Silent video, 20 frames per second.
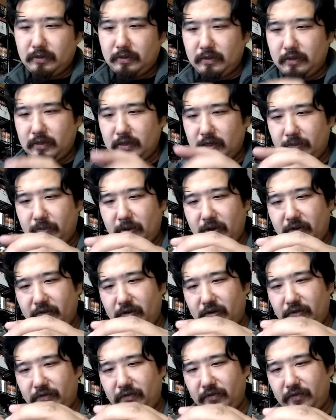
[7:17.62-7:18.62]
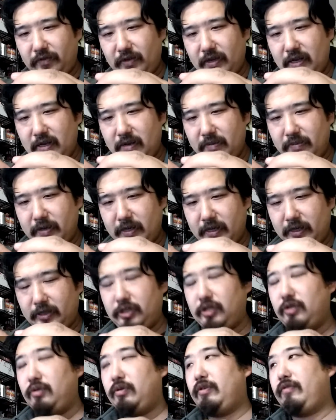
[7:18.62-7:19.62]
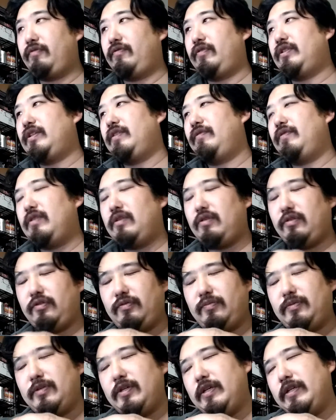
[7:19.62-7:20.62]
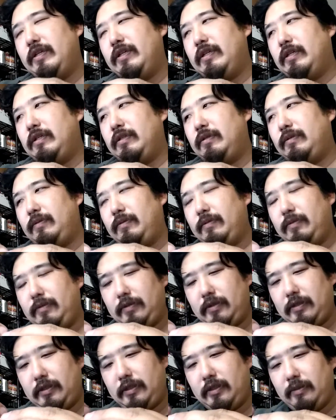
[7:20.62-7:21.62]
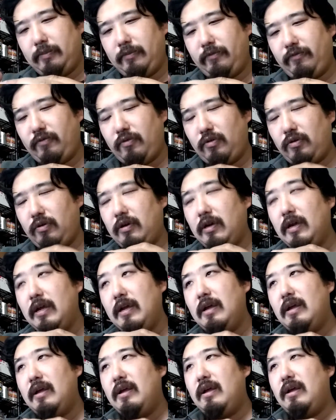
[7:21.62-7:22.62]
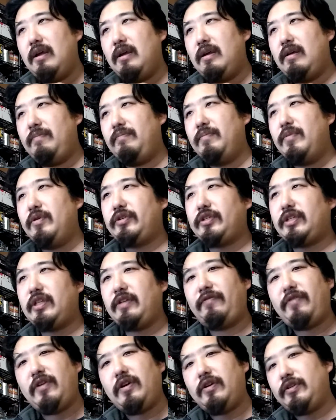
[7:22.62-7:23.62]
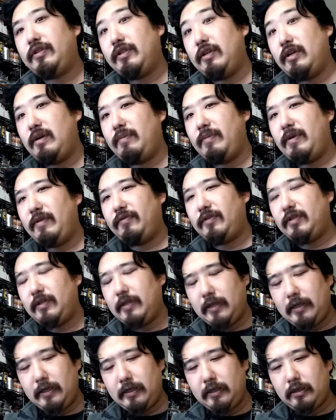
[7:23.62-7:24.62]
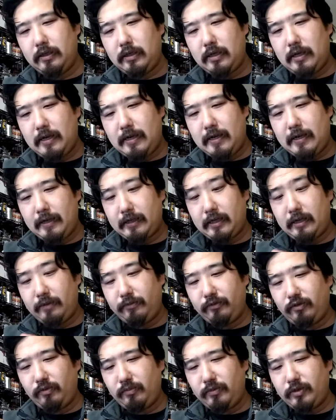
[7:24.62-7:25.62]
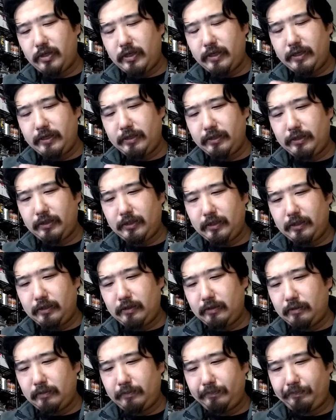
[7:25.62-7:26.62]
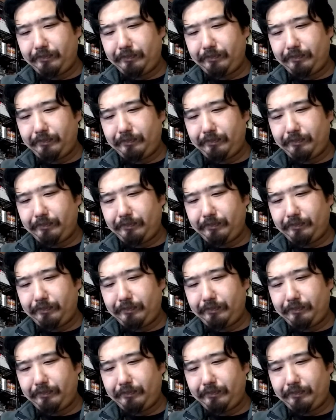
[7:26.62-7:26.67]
that I bought off of eBay, $200 for $7 from China. I said before, most of the ferrocerium I've seen comes from China, so